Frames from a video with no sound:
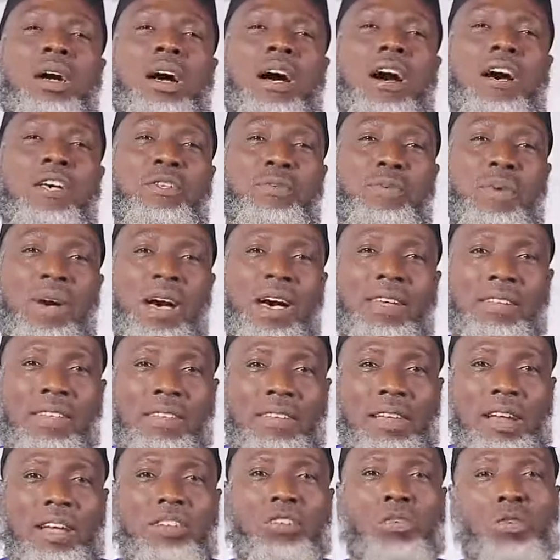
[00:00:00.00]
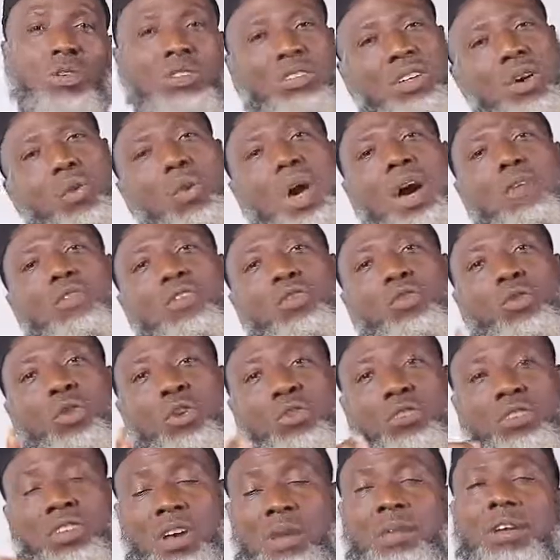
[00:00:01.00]
As far as this class is concerned, we have
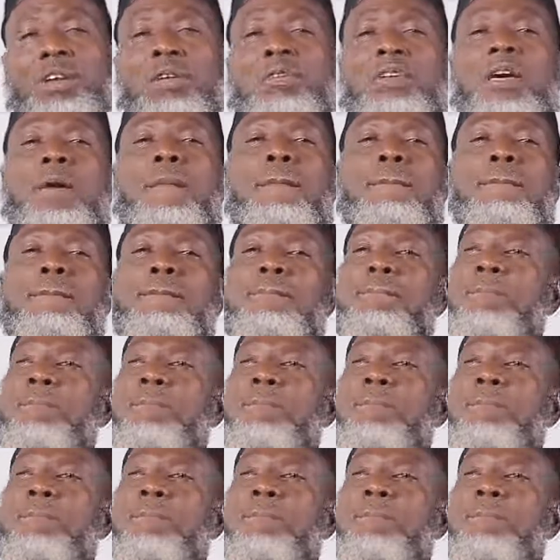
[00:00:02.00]
discussed 7 of them.